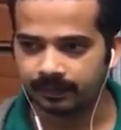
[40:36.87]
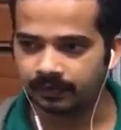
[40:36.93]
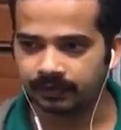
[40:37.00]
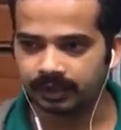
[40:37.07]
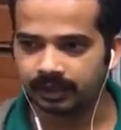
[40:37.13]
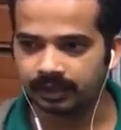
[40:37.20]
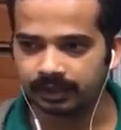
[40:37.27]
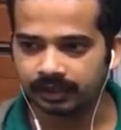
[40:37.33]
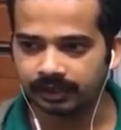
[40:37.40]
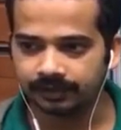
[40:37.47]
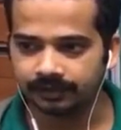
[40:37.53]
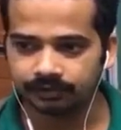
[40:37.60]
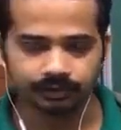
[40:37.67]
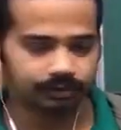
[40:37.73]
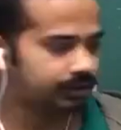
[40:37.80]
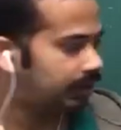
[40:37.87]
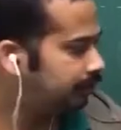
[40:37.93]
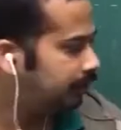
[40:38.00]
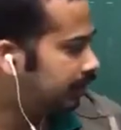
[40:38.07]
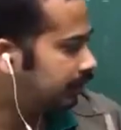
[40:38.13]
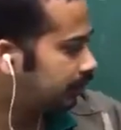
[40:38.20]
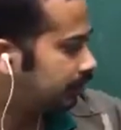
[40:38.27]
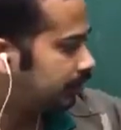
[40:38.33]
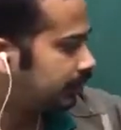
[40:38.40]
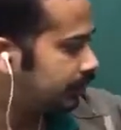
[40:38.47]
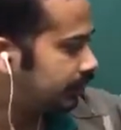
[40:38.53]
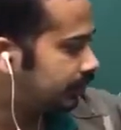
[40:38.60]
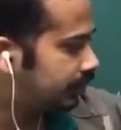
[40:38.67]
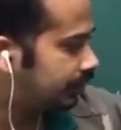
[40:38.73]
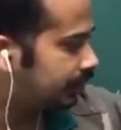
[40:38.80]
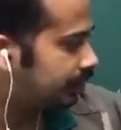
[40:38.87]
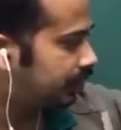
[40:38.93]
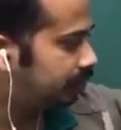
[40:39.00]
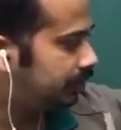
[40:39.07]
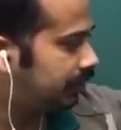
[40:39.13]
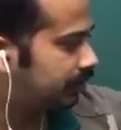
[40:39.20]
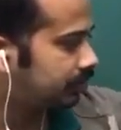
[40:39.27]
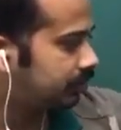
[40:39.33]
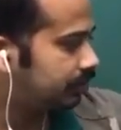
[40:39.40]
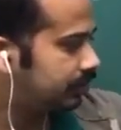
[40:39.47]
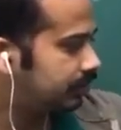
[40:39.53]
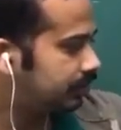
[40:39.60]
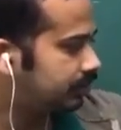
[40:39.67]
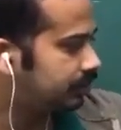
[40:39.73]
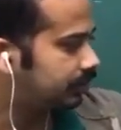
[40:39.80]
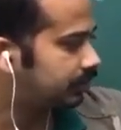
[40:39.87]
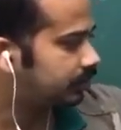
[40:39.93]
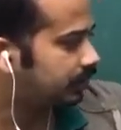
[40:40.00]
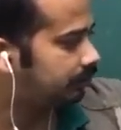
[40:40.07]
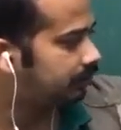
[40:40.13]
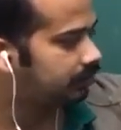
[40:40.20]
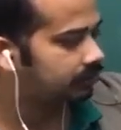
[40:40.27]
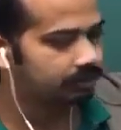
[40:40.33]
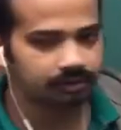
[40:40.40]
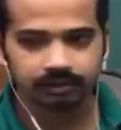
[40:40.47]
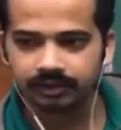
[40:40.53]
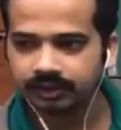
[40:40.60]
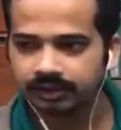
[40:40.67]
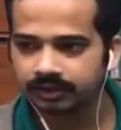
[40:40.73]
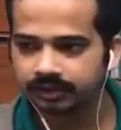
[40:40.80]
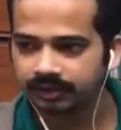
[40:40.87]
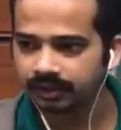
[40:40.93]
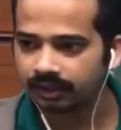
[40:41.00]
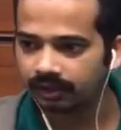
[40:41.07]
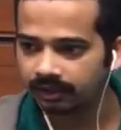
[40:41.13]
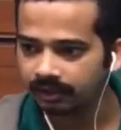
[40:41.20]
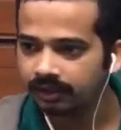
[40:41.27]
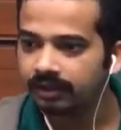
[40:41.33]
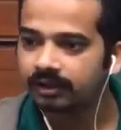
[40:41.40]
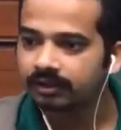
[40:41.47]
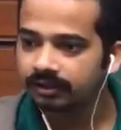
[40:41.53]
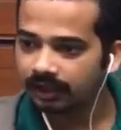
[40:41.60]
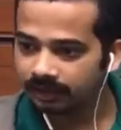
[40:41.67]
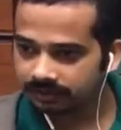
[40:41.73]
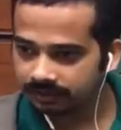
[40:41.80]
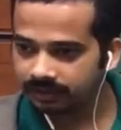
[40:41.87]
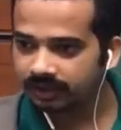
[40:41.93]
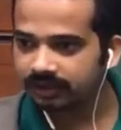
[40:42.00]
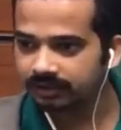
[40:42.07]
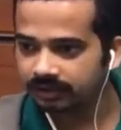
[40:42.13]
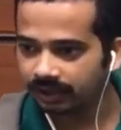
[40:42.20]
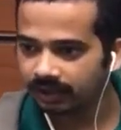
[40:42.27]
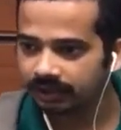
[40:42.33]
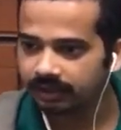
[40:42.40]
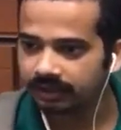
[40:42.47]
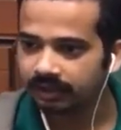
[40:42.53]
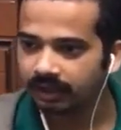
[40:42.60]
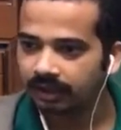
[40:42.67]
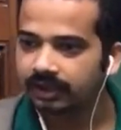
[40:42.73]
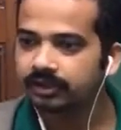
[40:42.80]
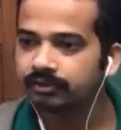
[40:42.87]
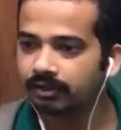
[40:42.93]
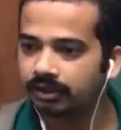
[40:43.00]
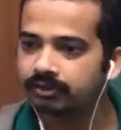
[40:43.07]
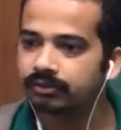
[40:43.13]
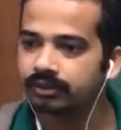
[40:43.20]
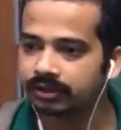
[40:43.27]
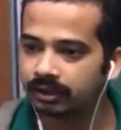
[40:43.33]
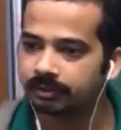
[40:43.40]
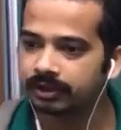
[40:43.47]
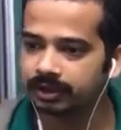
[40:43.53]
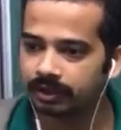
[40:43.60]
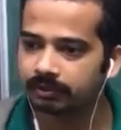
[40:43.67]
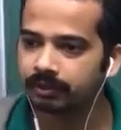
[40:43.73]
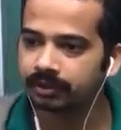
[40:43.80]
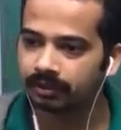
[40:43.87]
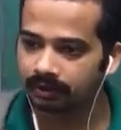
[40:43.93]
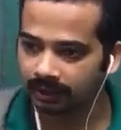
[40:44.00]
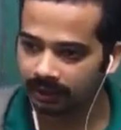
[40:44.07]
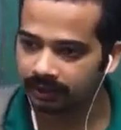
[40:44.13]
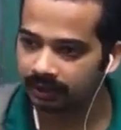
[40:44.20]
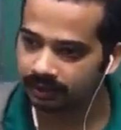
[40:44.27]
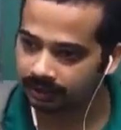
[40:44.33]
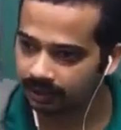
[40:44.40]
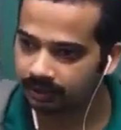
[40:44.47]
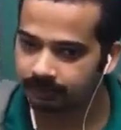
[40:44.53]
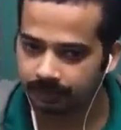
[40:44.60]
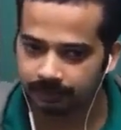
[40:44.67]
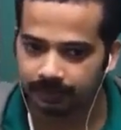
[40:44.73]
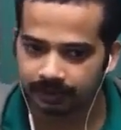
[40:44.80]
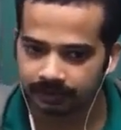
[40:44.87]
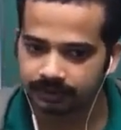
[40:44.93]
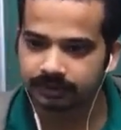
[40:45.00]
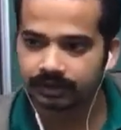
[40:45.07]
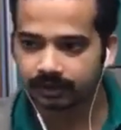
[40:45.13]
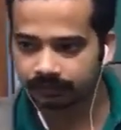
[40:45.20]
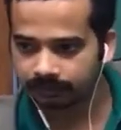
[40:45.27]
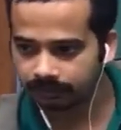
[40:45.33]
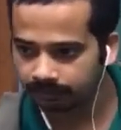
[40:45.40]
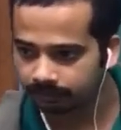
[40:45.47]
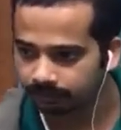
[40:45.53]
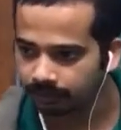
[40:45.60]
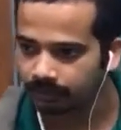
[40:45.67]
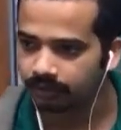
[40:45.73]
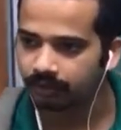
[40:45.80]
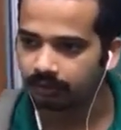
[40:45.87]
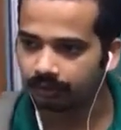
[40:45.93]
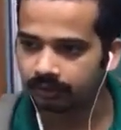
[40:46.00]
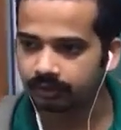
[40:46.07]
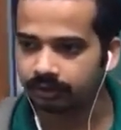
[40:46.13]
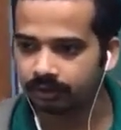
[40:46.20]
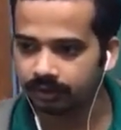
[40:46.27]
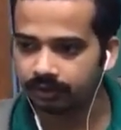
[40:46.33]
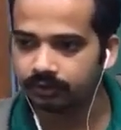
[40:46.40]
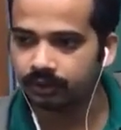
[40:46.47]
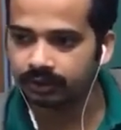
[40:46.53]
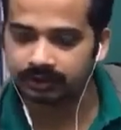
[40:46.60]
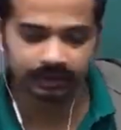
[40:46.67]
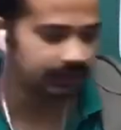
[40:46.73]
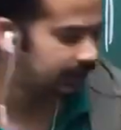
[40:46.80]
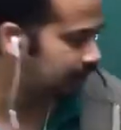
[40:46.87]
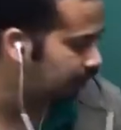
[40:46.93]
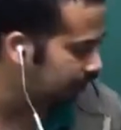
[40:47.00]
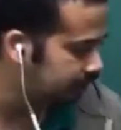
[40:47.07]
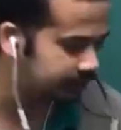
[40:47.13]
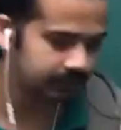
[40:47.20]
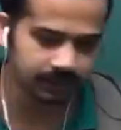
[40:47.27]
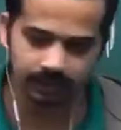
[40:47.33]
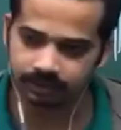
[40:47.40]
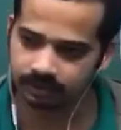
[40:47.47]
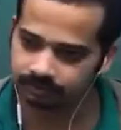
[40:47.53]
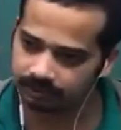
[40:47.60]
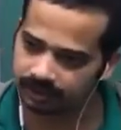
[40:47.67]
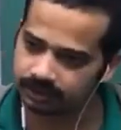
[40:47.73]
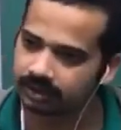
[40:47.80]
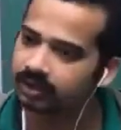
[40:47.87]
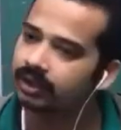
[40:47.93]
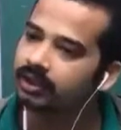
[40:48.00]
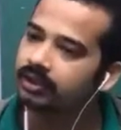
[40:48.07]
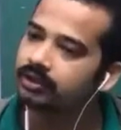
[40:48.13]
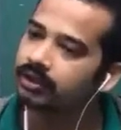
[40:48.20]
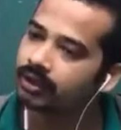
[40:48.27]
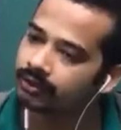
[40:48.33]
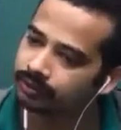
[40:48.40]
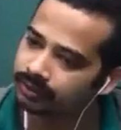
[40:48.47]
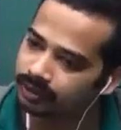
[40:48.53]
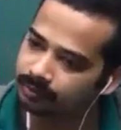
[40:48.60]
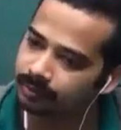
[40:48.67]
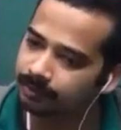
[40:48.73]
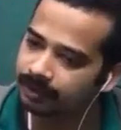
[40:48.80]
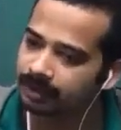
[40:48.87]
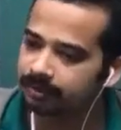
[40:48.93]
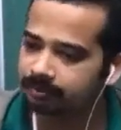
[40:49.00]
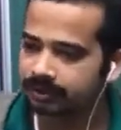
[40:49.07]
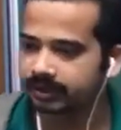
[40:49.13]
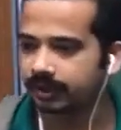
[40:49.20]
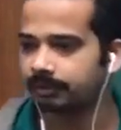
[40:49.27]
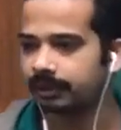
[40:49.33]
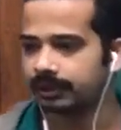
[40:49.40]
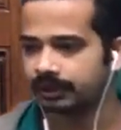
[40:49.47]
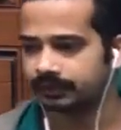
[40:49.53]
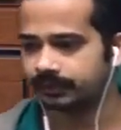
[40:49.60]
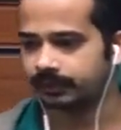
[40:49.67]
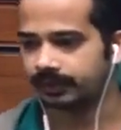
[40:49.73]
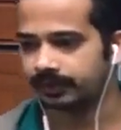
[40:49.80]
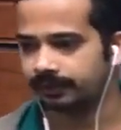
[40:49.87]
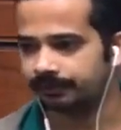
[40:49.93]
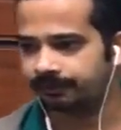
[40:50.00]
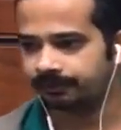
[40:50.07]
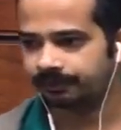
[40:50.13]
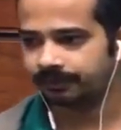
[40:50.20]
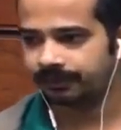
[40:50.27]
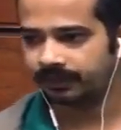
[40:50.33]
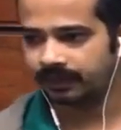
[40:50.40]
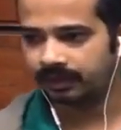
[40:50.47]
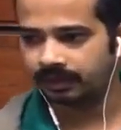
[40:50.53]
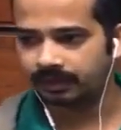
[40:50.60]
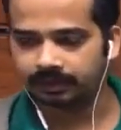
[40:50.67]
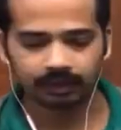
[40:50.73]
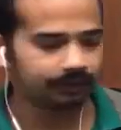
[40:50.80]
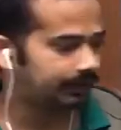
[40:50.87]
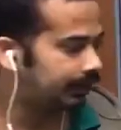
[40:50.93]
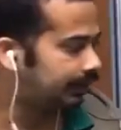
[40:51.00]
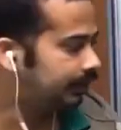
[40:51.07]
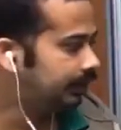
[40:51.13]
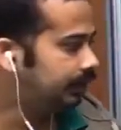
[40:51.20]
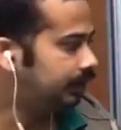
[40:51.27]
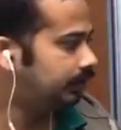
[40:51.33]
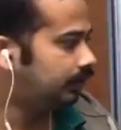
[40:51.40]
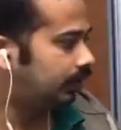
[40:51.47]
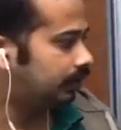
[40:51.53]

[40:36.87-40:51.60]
Okay, so some electron reaches here, some electron reaches here, some electron reaches here. That says that again you are doing the measurement on identically prepared system. What you call, you are seeing on the screen means you are doing the momentum measurement actually. Is that okay? You